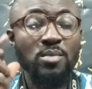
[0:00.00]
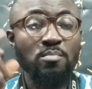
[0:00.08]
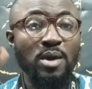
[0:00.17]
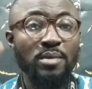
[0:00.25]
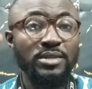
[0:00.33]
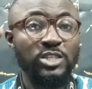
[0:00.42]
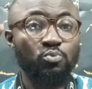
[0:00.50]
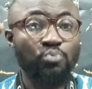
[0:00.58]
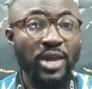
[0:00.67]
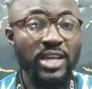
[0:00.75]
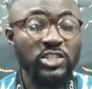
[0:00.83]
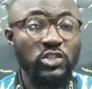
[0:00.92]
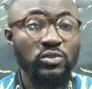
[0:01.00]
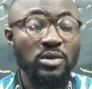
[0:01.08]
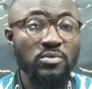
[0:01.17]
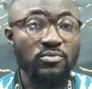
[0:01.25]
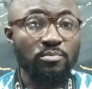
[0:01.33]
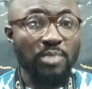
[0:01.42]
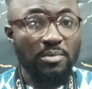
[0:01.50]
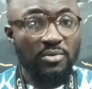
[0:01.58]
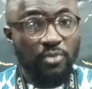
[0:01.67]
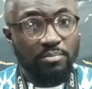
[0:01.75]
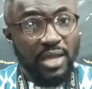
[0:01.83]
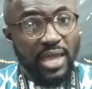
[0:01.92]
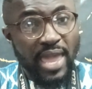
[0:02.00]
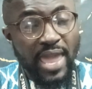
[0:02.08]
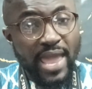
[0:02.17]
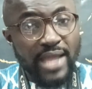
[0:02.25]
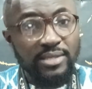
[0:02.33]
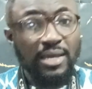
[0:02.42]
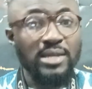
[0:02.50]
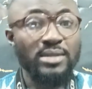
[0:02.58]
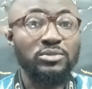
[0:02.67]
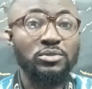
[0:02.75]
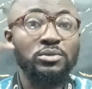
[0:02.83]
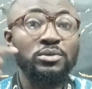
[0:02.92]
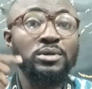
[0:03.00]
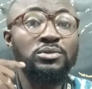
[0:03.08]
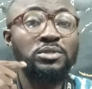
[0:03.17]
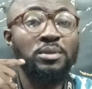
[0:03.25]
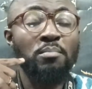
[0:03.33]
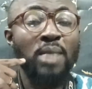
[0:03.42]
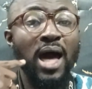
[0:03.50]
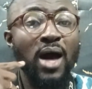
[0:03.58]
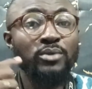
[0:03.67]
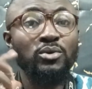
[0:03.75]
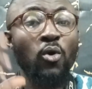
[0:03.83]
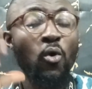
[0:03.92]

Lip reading: the space maybe from the head to the mouth,